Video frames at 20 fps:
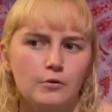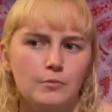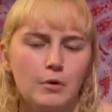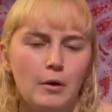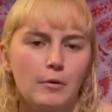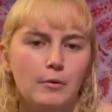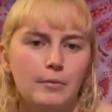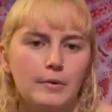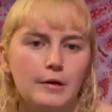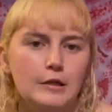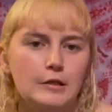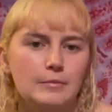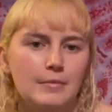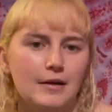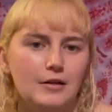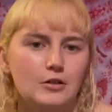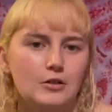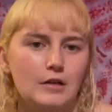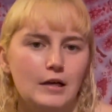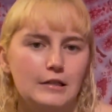probably as
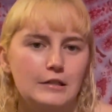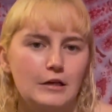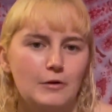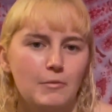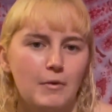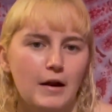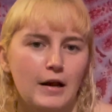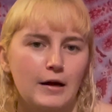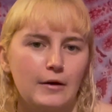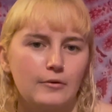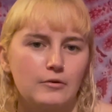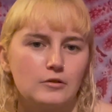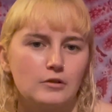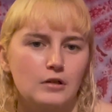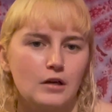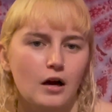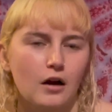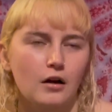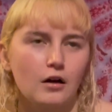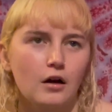much as I did when I was
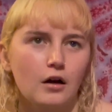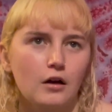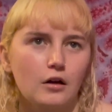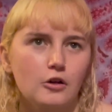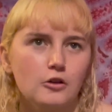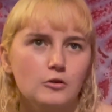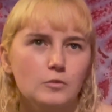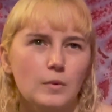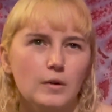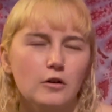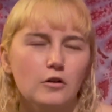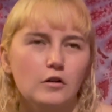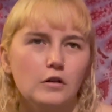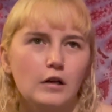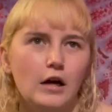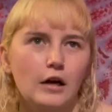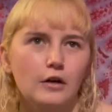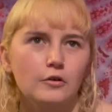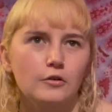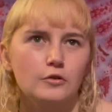younger, because when you're
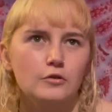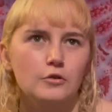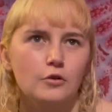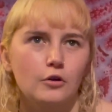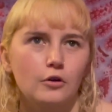young,